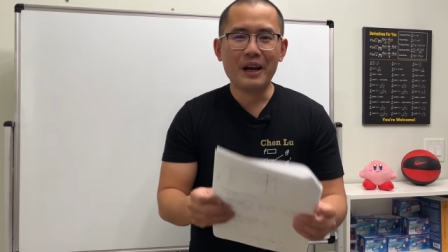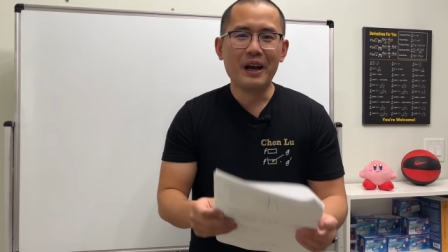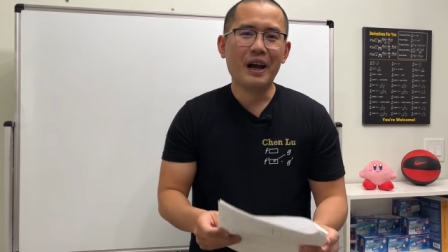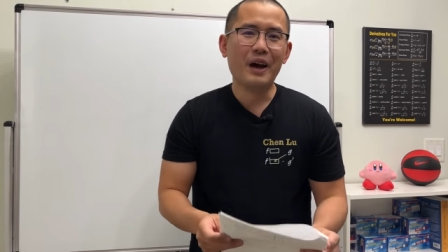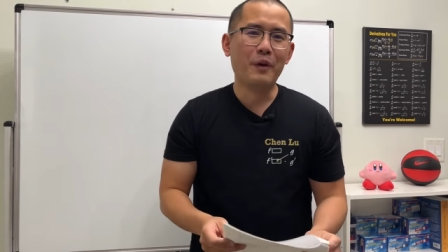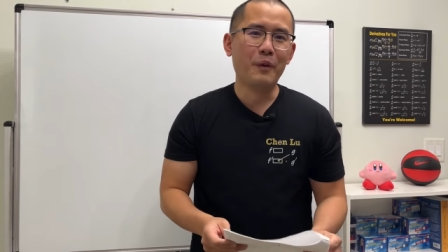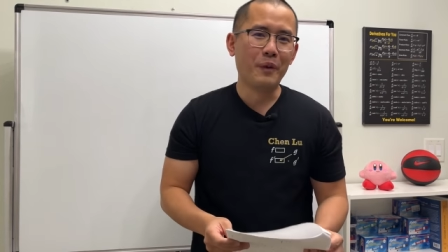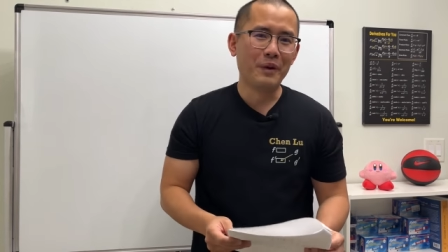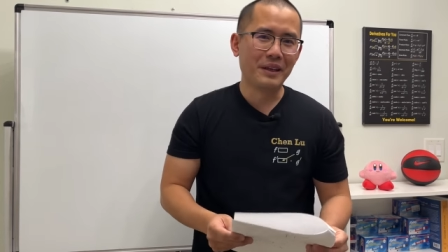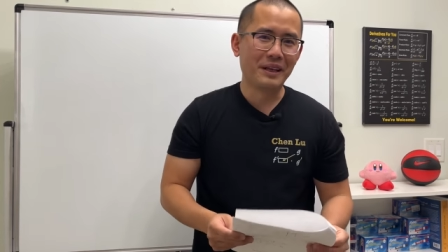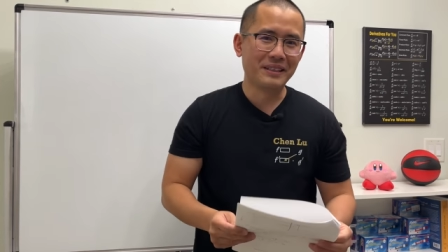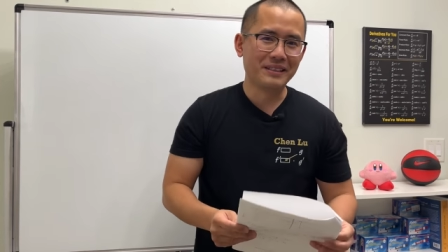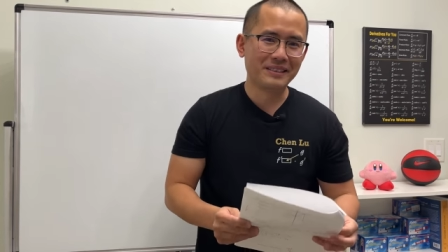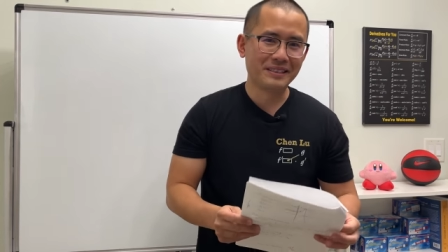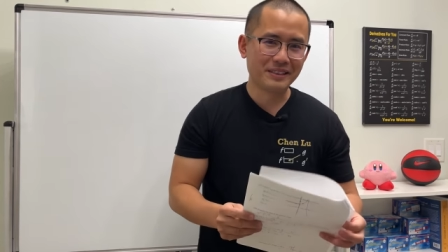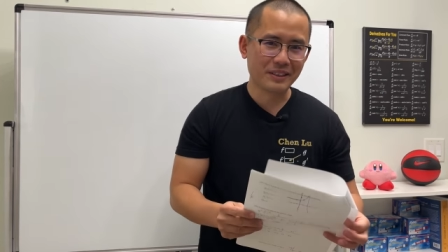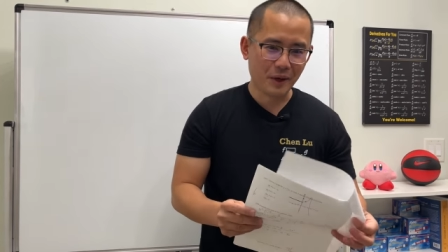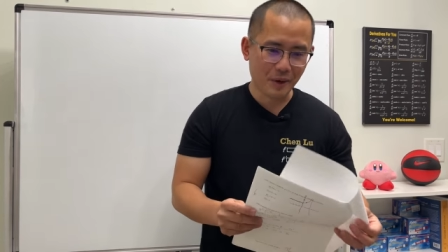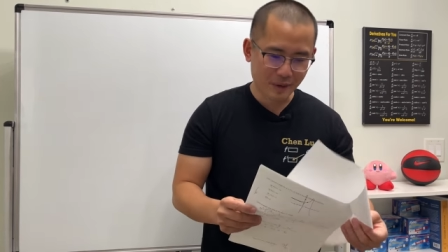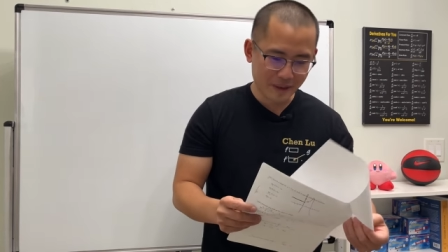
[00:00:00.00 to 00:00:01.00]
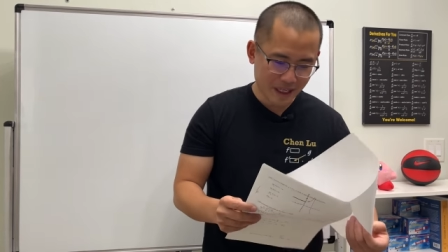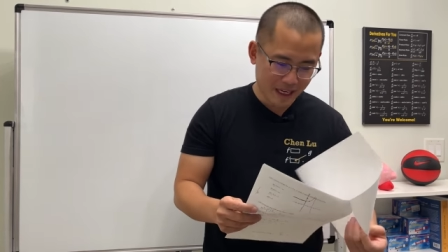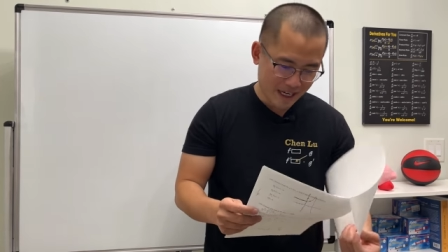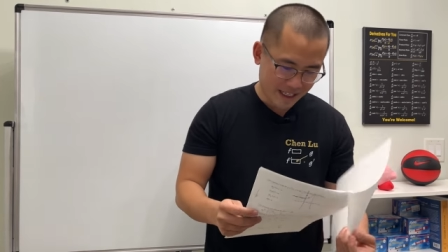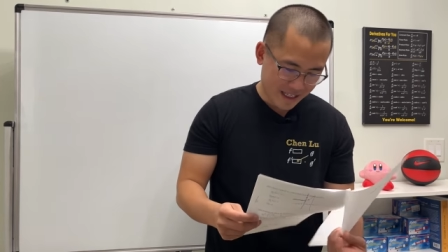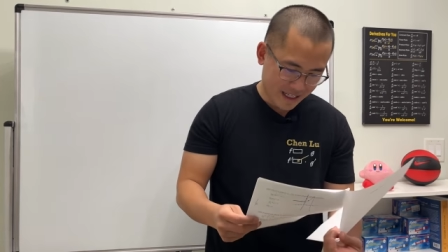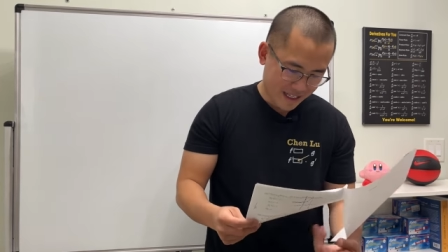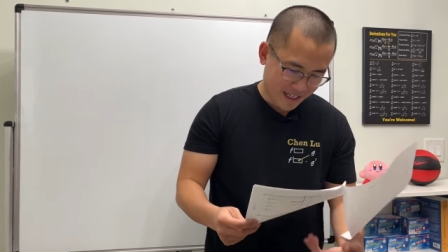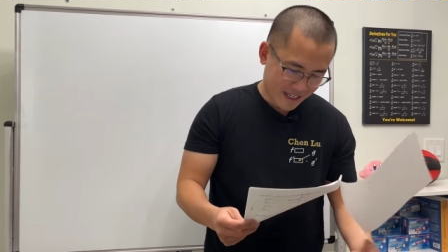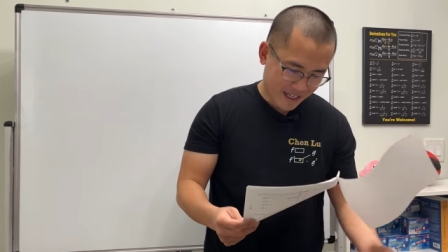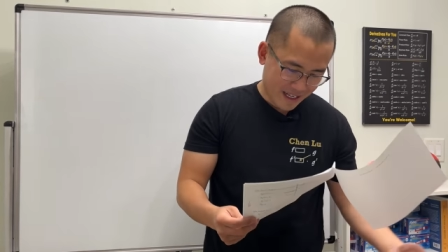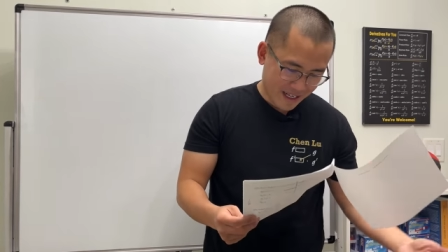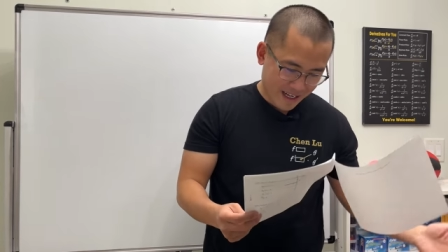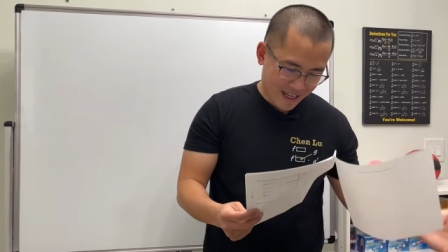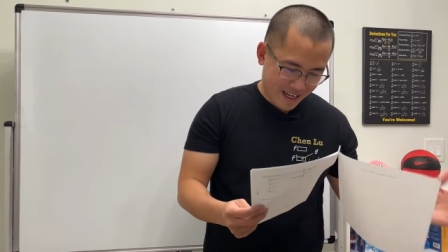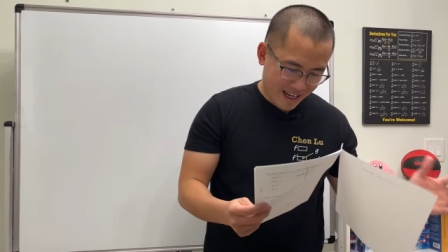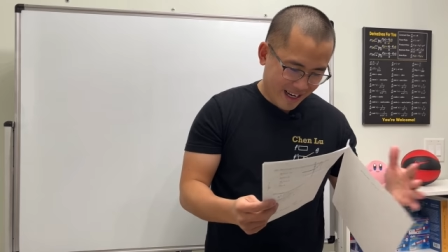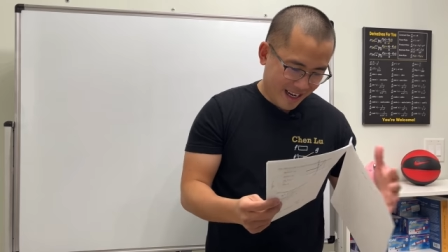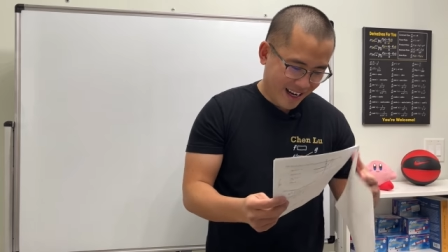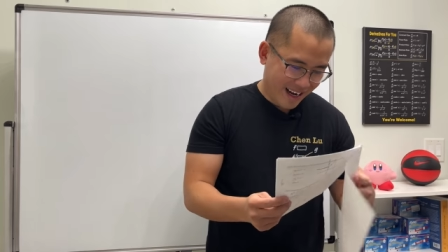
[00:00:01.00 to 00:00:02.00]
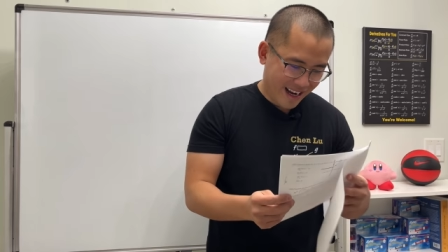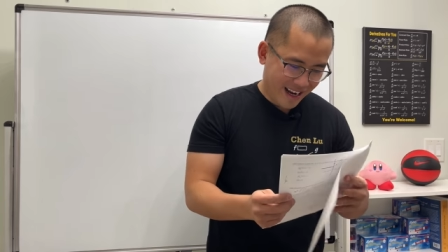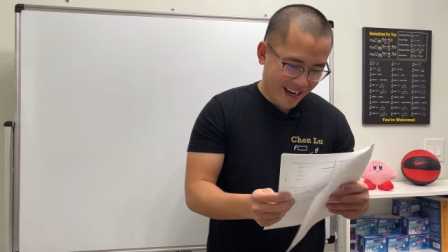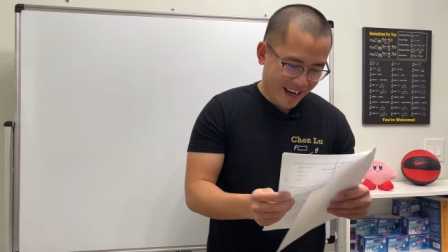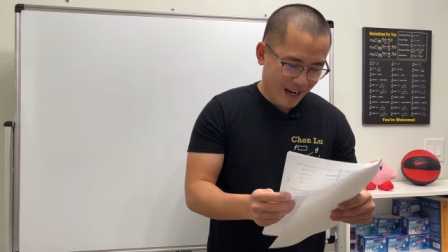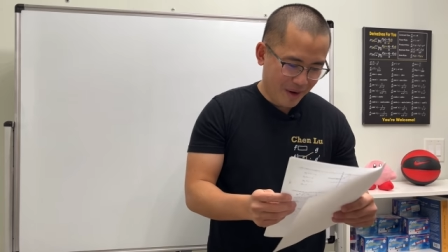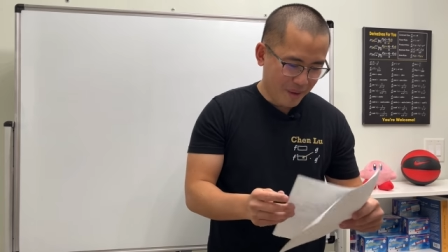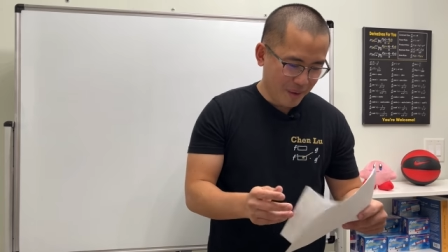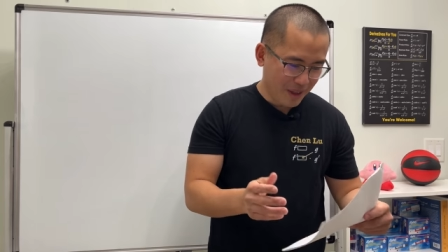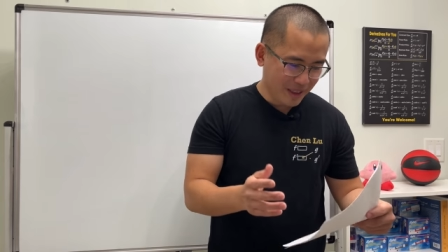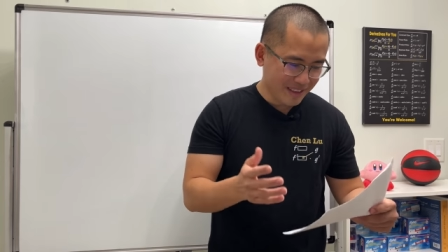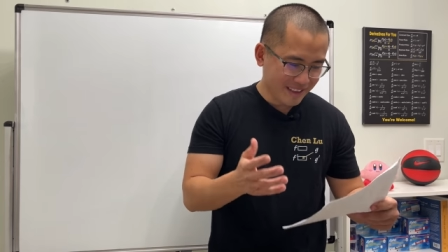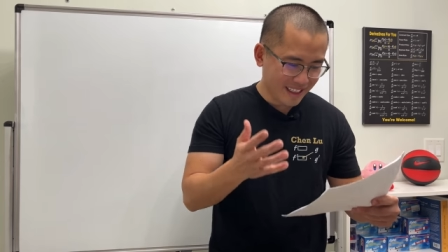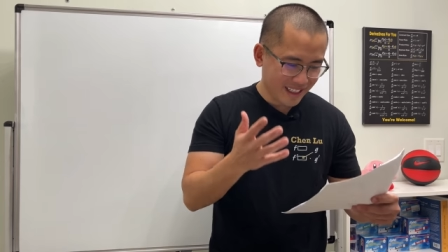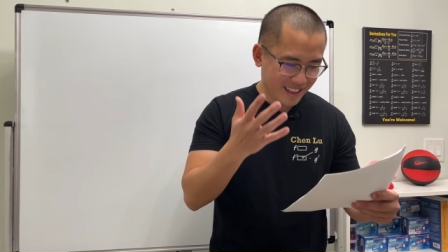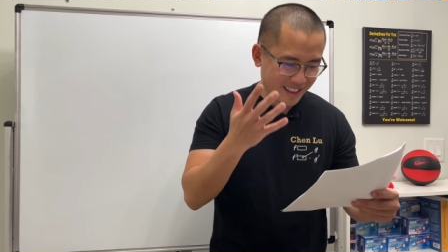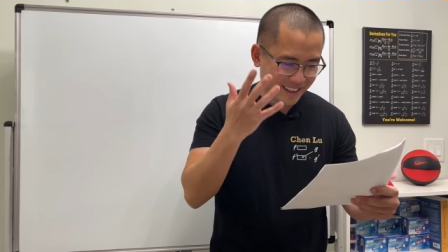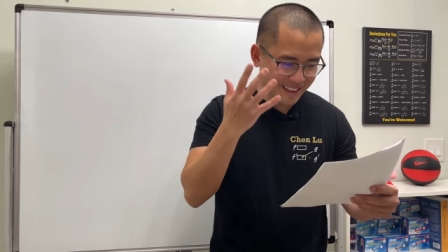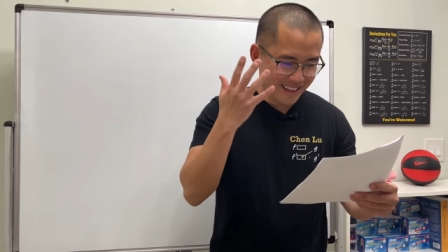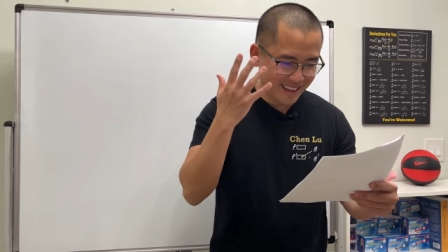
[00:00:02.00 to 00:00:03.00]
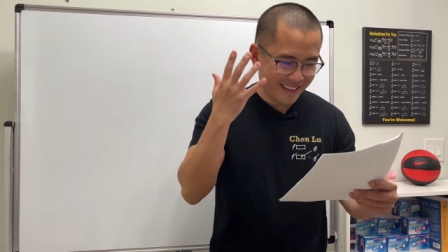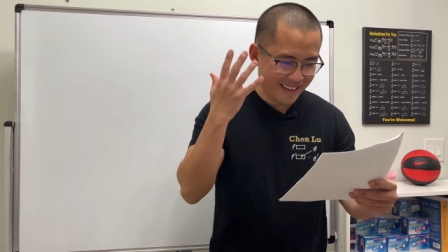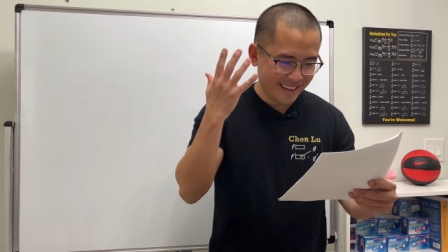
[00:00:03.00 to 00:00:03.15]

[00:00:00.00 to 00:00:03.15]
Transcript: And when I saw that, I was like,